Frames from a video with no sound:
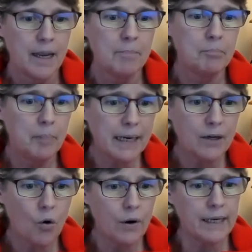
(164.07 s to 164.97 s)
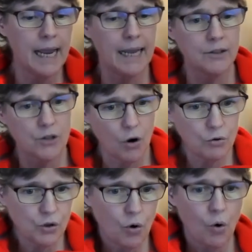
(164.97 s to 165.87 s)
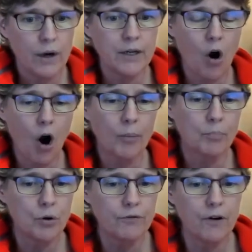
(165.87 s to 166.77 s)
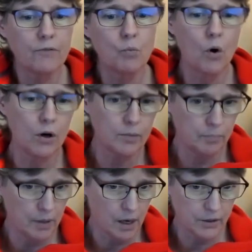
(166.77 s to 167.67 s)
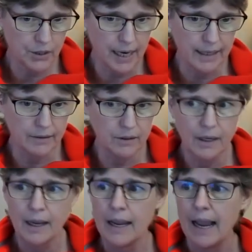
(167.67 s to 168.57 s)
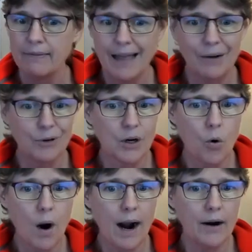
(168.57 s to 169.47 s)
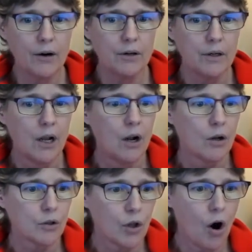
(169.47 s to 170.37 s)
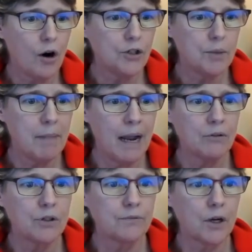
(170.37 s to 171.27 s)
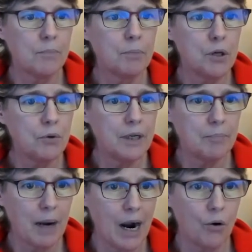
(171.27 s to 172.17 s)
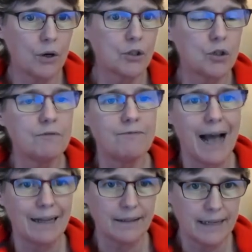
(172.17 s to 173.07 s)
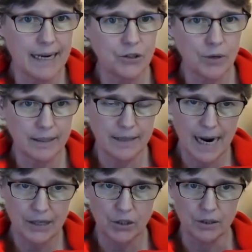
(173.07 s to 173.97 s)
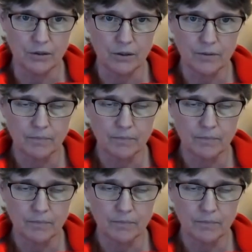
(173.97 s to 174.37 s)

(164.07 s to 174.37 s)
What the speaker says: Bitcoin and Dogecoin are proof of work blockchains that require large amounts of computing power to validate transactions.